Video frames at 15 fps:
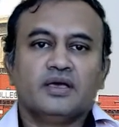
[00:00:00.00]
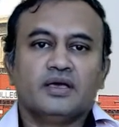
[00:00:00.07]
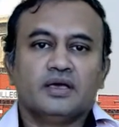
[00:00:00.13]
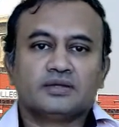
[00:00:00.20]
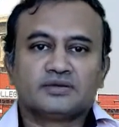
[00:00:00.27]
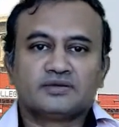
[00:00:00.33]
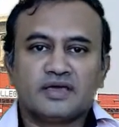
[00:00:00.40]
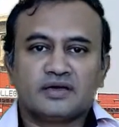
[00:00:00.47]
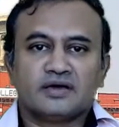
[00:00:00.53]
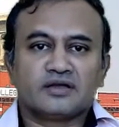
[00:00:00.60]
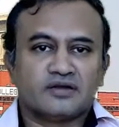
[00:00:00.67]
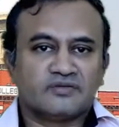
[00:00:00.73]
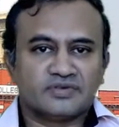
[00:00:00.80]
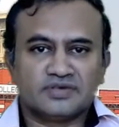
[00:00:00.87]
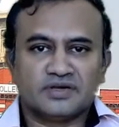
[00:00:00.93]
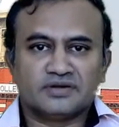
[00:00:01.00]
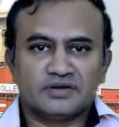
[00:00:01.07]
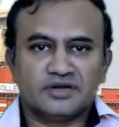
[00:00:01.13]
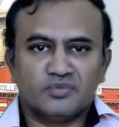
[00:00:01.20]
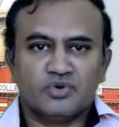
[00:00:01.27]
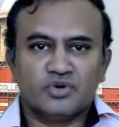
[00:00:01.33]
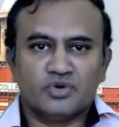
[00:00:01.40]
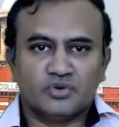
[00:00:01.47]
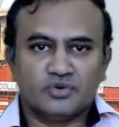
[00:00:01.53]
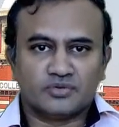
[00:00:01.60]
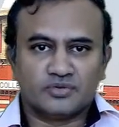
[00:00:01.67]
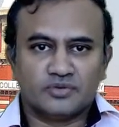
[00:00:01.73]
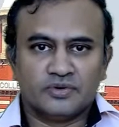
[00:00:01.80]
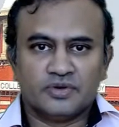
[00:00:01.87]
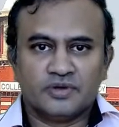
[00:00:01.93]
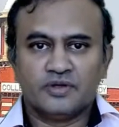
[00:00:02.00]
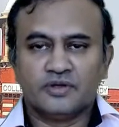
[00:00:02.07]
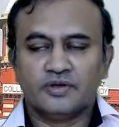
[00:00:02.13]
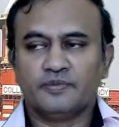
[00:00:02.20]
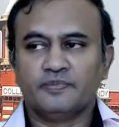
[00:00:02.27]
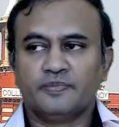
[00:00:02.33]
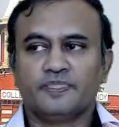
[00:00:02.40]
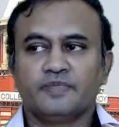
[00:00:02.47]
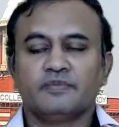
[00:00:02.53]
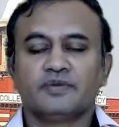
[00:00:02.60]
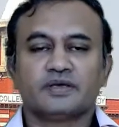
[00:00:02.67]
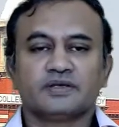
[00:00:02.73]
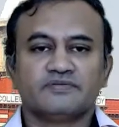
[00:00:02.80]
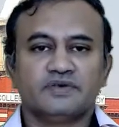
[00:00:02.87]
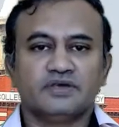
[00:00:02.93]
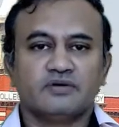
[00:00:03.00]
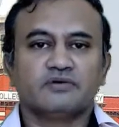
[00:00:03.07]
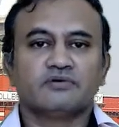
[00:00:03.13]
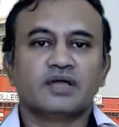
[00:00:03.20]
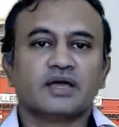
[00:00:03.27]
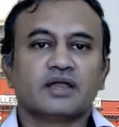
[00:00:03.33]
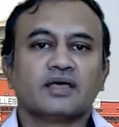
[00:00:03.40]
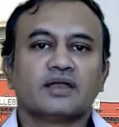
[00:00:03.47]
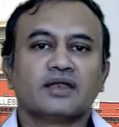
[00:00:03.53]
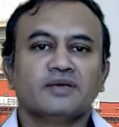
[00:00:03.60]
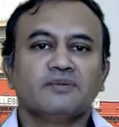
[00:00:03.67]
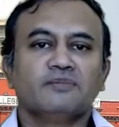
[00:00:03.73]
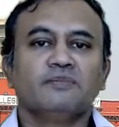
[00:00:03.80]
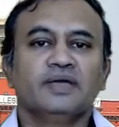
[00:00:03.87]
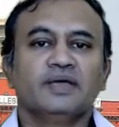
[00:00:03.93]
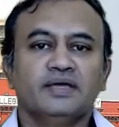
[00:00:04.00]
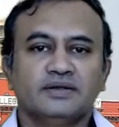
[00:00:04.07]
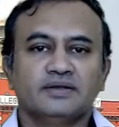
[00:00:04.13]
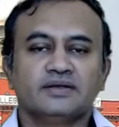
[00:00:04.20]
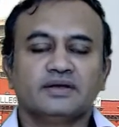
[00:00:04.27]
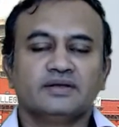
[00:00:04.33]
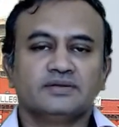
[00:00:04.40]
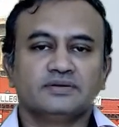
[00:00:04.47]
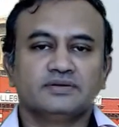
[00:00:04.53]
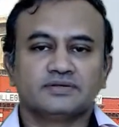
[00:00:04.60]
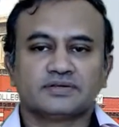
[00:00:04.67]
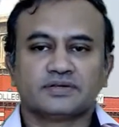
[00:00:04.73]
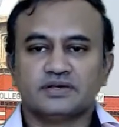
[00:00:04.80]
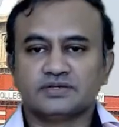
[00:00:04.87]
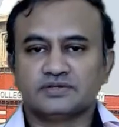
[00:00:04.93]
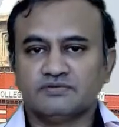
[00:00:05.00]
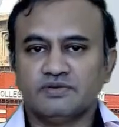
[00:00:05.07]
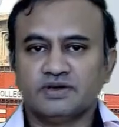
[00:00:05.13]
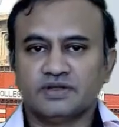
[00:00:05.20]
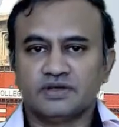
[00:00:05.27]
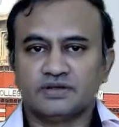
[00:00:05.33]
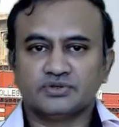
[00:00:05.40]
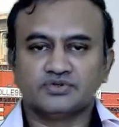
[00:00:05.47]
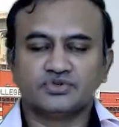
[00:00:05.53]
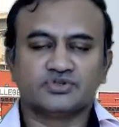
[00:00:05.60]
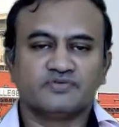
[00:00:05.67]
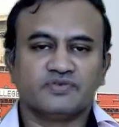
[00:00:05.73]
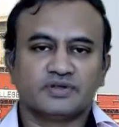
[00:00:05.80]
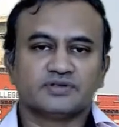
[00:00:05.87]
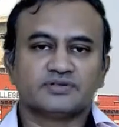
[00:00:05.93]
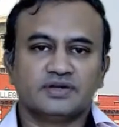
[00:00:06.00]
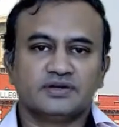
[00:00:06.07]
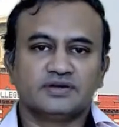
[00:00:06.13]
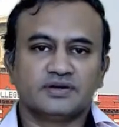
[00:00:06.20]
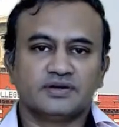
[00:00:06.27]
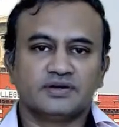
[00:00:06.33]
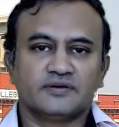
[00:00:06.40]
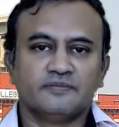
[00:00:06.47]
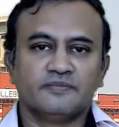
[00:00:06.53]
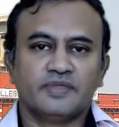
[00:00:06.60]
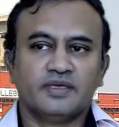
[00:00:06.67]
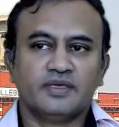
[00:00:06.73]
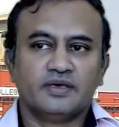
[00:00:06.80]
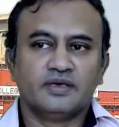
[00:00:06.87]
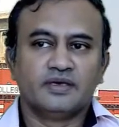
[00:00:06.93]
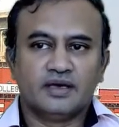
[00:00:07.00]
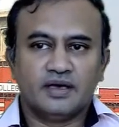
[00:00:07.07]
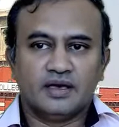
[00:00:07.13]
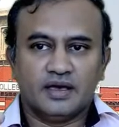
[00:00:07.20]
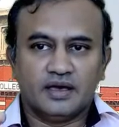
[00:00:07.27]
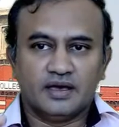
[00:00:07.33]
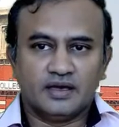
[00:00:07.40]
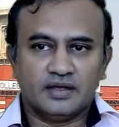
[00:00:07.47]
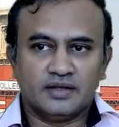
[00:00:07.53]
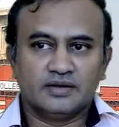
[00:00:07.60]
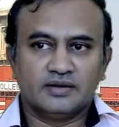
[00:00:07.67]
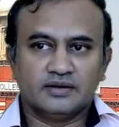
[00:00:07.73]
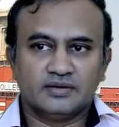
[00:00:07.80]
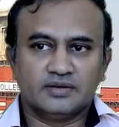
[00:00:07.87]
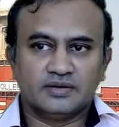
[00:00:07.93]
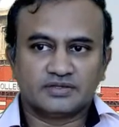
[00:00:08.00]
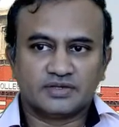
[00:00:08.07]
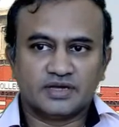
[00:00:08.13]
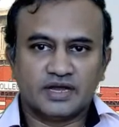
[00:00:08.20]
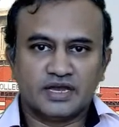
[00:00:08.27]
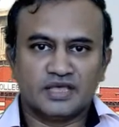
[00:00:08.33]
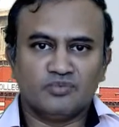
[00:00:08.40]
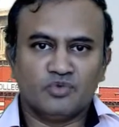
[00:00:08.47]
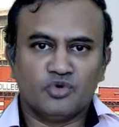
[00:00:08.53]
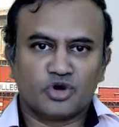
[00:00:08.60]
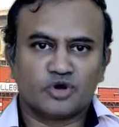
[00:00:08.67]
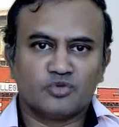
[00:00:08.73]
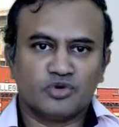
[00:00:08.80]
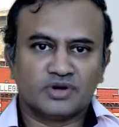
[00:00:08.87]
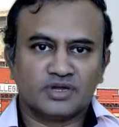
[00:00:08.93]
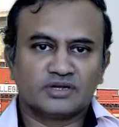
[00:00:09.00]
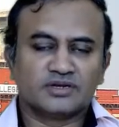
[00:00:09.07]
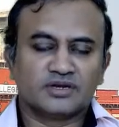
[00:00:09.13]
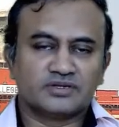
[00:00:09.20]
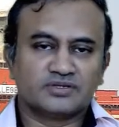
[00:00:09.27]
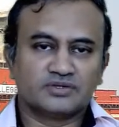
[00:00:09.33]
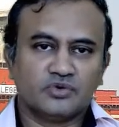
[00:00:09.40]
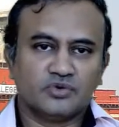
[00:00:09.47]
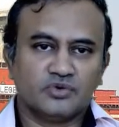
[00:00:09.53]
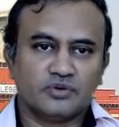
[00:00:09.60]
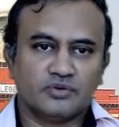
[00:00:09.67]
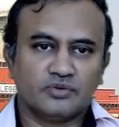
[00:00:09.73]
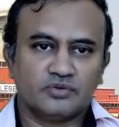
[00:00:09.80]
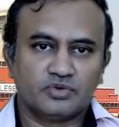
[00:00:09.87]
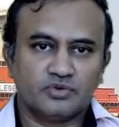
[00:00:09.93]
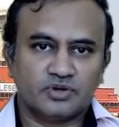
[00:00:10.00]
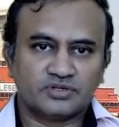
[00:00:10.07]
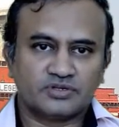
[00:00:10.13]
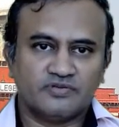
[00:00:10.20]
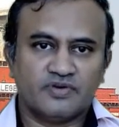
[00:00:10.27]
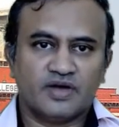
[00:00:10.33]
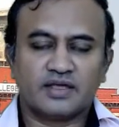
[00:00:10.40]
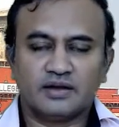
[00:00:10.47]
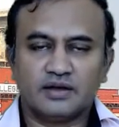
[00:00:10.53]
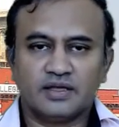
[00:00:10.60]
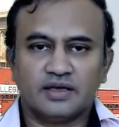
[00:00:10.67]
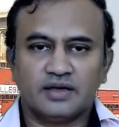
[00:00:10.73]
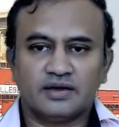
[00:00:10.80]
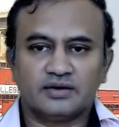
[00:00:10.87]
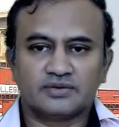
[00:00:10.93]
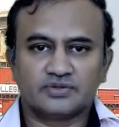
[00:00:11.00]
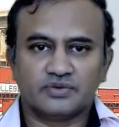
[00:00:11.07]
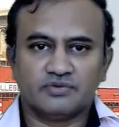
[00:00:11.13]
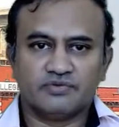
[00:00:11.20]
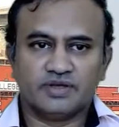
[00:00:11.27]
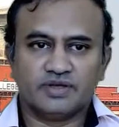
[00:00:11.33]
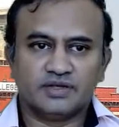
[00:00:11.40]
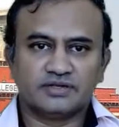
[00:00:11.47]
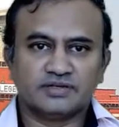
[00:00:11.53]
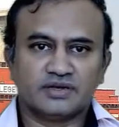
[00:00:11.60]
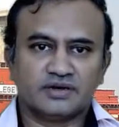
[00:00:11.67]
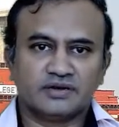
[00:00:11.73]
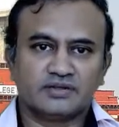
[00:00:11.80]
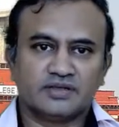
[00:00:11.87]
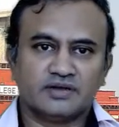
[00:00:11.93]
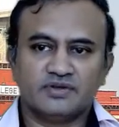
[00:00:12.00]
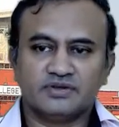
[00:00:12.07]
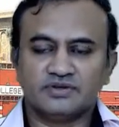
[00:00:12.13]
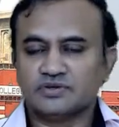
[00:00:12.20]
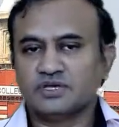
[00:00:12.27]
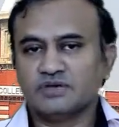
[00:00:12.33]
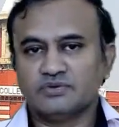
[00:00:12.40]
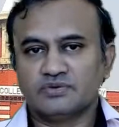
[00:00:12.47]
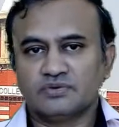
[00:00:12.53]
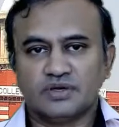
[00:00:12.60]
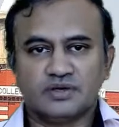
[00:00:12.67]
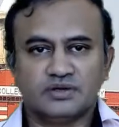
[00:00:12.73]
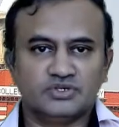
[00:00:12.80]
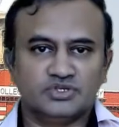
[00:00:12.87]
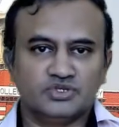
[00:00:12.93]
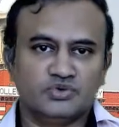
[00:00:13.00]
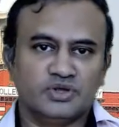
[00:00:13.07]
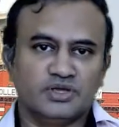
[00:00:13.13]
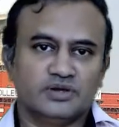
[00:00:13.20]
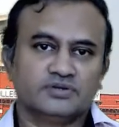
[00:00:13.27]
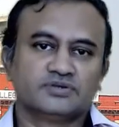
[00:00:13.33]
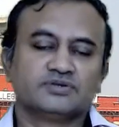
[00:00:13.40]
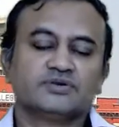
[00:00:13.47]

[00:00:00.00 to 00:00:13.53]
take care of the center anymore because we had to regularly meet and discuss various issues for the center. And it's getting more and more intense towards the final year. So we decided that we should give it to the juniors.